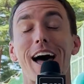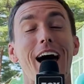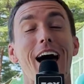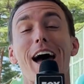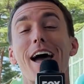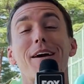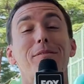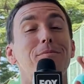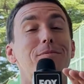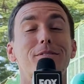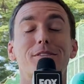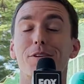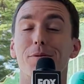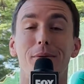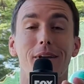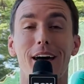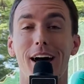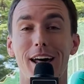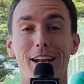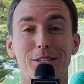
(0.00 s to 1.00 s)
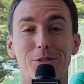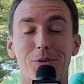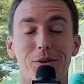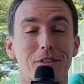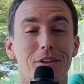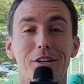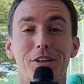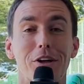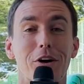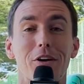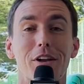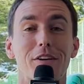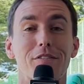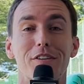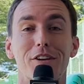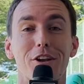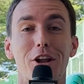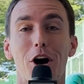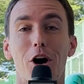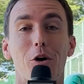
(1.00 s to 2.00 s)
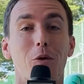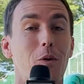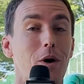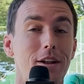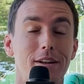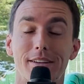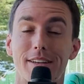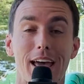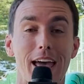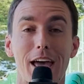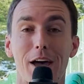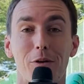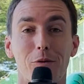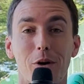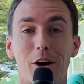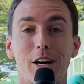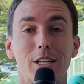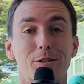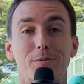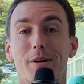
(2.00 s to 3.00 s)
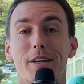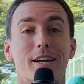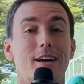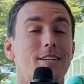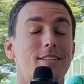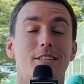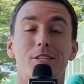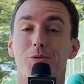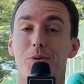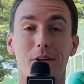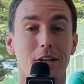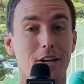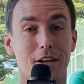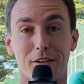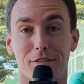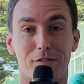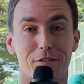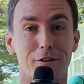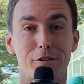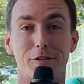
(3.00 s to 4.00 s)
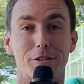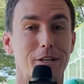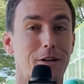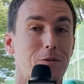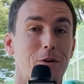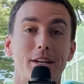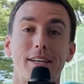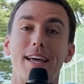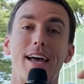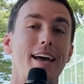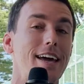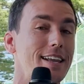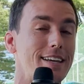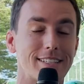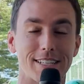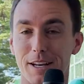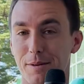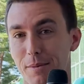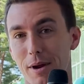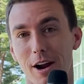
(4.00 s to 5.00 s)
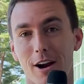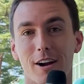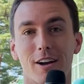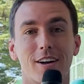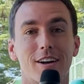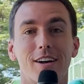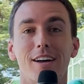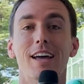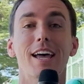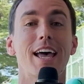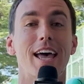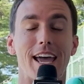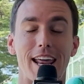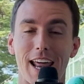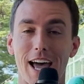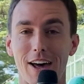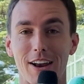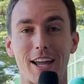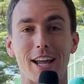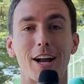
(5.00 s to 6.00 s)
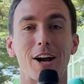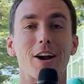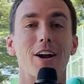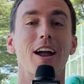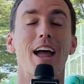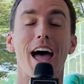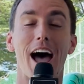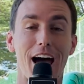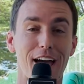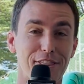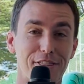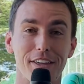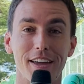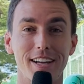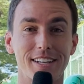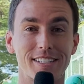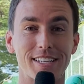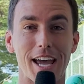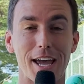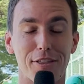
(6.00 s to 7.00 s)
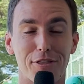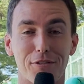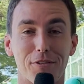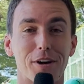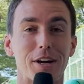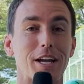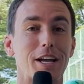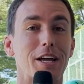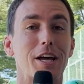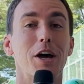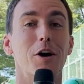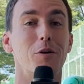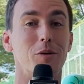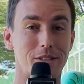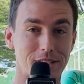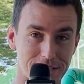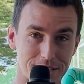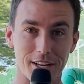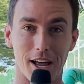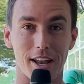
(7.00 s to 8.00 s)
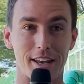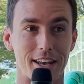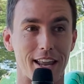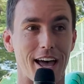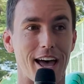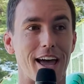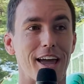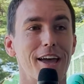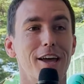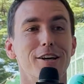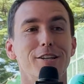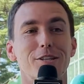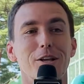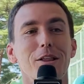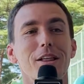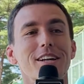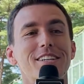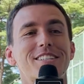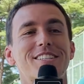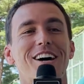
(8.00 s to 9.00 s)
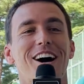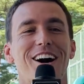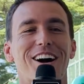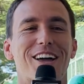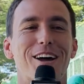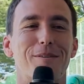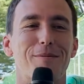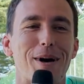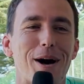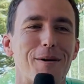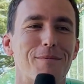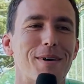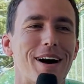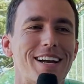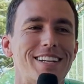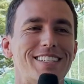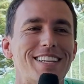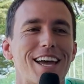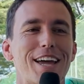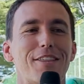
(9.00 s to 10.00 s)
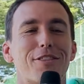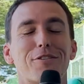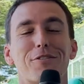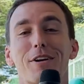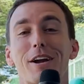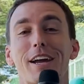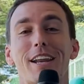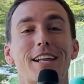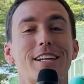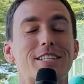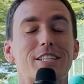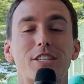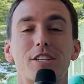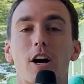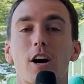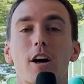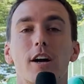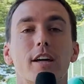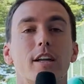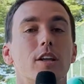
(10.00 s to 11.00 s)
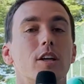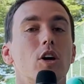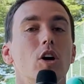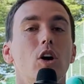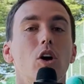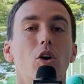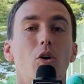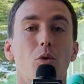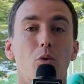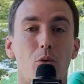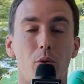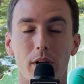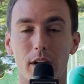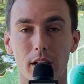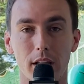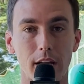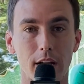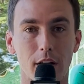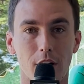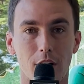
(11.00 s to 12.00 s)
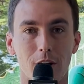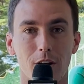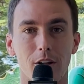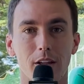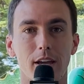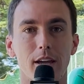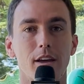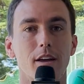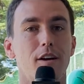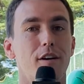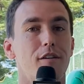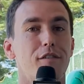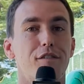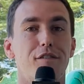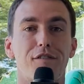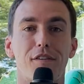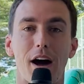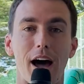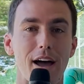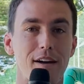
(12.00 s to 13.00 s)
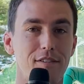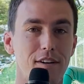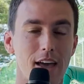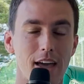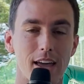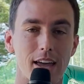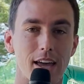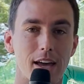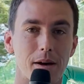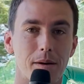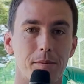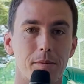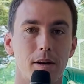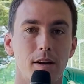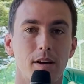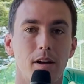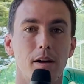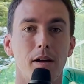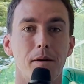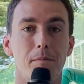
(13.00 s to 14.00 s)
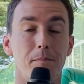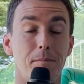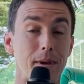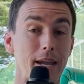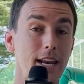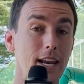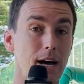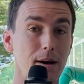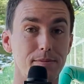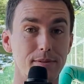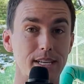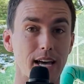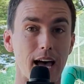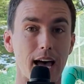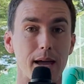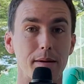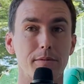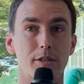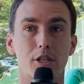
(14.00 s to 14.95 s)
I, to be honest with you, don't even know what day it was because it's really confusing what day it is in America and out here. I think day three was Sunday. So let's talk about my day three, and it started really early, 5 a.m. meetup time.